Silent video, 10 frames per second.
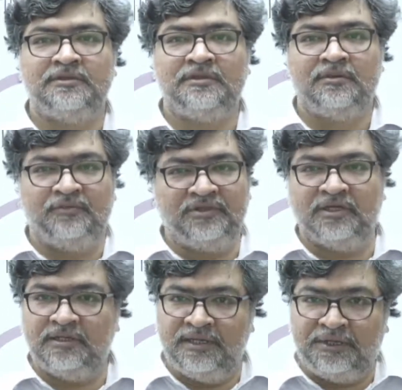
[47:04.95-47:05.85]
with the
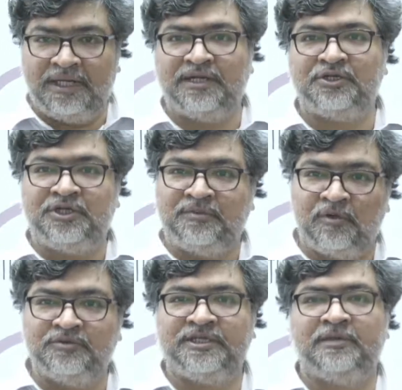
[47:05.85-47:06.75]
entire team of
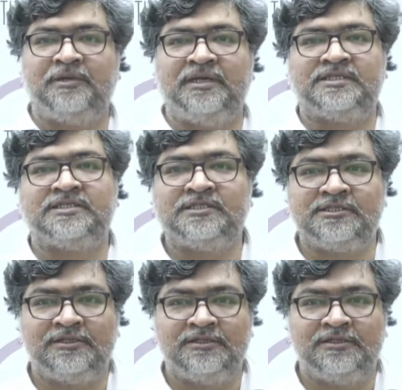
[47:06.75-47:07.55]
GKP Access,